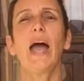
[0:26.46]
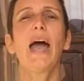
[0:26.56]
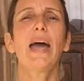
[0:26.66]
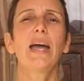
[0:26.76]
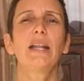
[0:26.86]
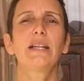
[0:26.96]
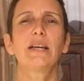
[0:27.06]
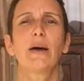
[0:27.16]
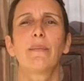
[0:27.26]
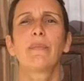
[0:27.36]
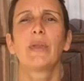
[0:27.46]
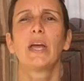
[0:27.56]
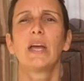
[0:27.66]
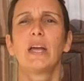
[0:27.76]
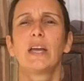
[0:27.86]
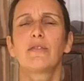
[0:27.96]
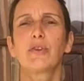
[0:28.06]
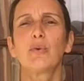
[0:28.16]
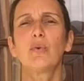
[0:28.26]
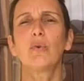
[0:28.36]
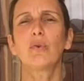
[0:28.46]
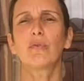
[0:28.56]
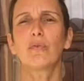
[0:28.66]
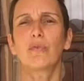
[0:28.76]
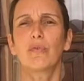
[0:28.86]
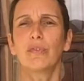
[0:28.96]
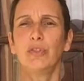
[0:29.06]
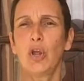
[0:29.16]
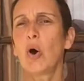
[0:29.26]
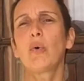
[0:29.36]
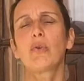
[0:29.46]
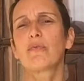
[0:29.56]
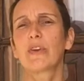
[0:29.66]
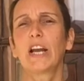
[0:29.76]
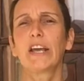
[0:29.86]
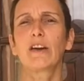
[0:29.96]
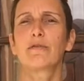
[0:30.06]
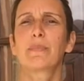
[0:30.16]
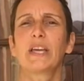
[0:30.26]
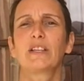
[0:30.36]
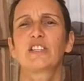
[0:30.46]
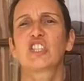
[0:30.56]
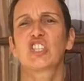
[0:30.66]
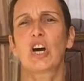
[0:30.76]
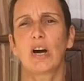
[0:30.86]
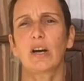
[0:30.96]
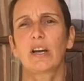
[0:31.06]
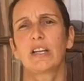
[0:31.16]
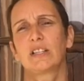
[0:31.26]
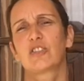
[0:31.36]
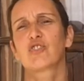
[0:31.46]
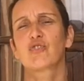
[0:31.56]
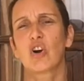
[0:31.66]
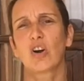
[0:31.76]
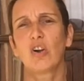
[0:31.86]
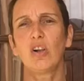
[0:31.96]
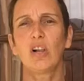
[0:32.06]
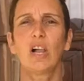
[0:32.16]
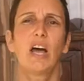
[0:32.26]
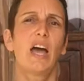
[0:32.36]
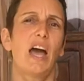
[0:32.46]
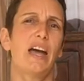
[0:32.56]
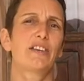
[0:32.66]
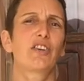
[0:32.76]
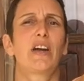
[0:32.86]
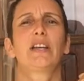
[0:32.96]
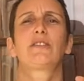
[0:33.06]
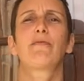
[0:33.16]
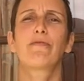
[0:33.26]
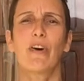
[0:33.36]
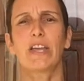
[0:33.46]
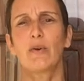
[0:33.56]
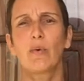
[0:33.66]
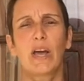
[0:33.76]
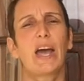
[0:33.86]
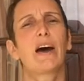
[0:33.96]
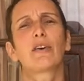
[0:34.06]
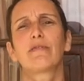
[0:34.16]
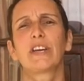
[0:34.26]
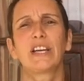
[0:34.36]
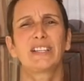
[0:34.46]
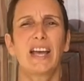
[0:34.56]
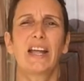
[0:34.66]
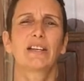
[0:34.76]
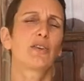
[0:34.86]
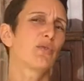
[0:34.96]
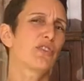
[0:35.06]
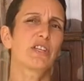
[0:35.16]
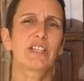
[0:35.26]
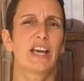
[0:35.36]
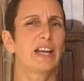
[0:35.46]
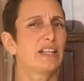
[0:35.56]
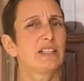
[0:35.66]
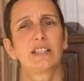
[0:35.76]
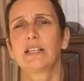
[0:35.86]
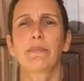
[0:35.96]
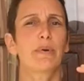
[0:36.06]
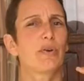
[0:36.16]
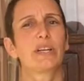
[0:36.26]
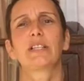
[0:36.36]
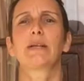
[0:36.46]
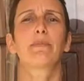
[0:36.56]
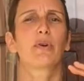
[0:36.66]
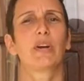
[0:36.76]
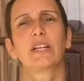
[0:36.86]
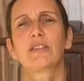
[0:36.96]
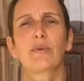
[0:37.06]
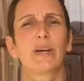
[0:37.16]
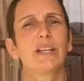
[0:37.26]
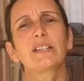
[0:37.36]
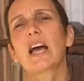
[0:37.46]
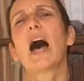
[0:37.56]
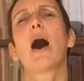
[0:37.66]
And if you know the feeling of being stuck in struggle and trying to fight your way out of it, and you're just getting deeper and deeper into it,